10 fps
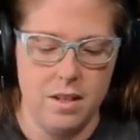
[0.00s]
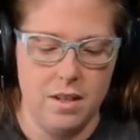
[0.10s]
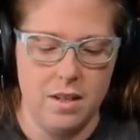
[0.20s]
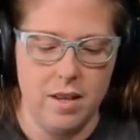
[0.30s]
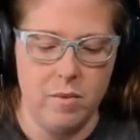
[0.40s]

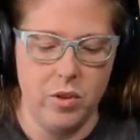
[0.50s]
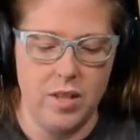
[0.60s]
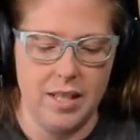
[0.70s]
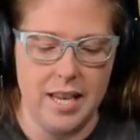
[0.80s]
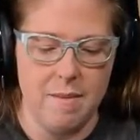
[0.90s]
And then we'll do
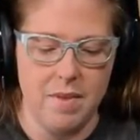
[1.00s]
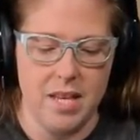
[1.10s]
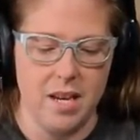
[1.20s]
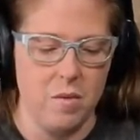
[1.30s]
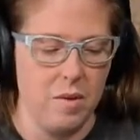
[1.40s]
the same
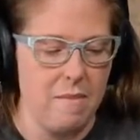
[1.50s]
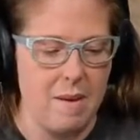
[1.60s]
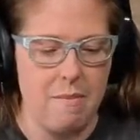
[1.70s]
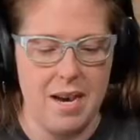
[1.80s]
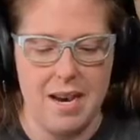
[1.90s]
thing with
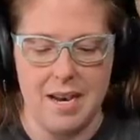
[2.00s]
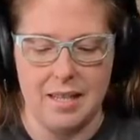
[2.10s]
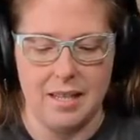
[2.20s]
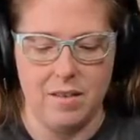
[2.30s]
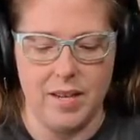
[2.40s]
my
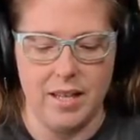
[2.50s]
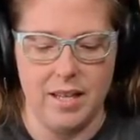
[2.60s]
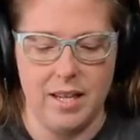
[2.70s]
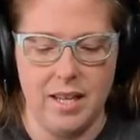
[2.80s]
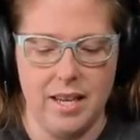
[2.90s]
positive
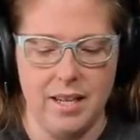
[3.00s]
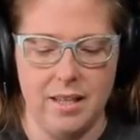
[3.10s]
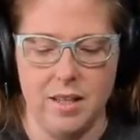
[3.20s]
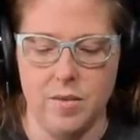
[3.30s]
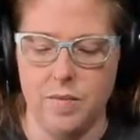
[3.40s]
LED legs.